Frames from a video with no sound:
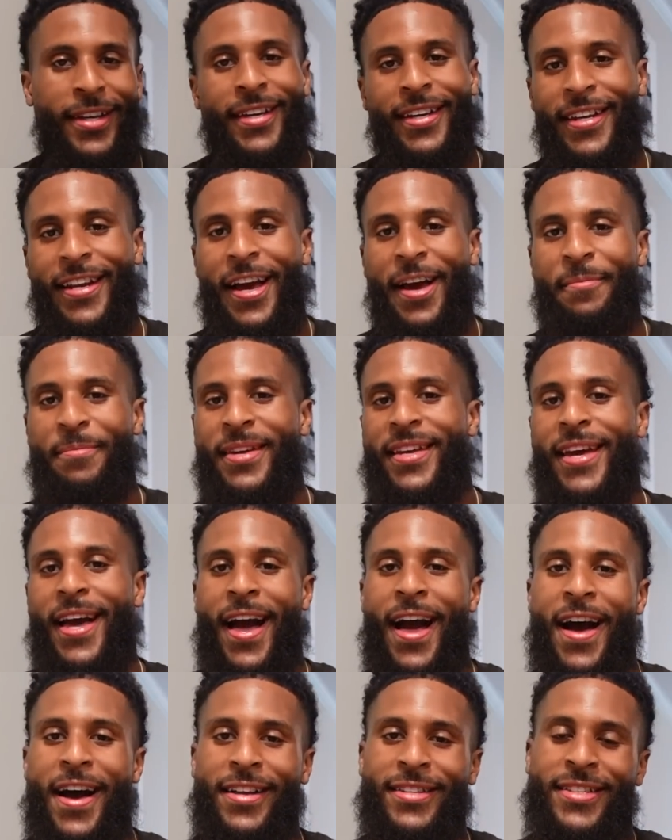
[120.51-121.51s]
you know what I mean,
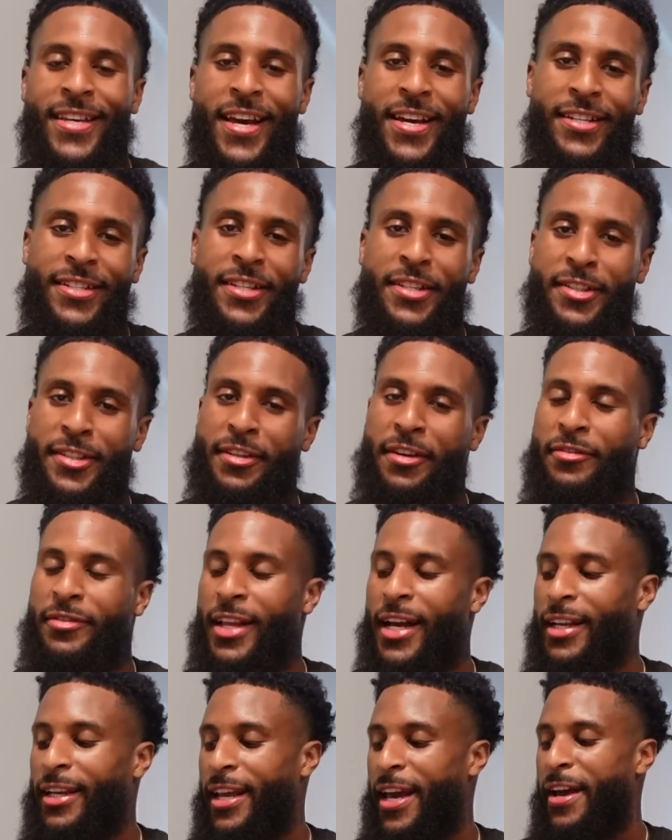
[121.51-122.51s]
how it tastes and stuff
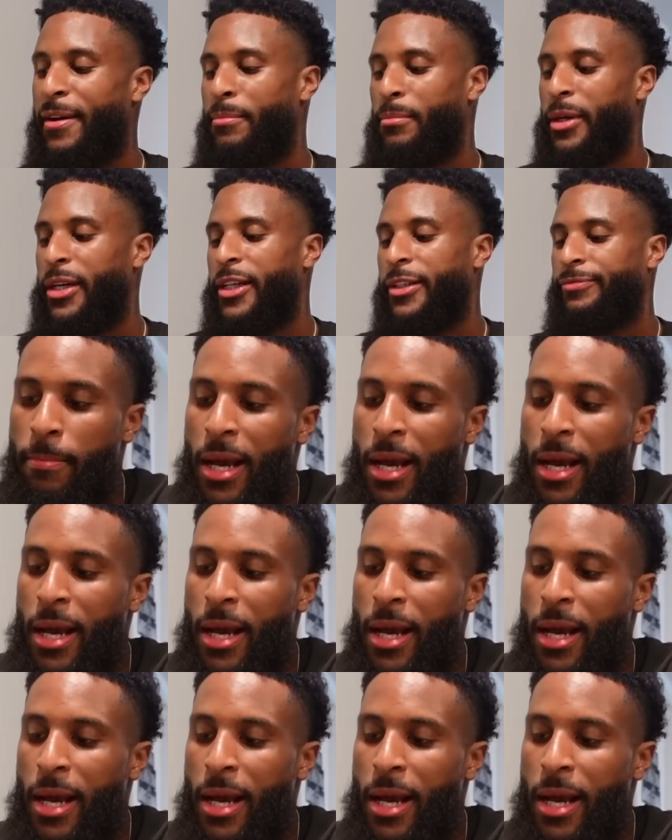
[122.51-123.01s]
like that. But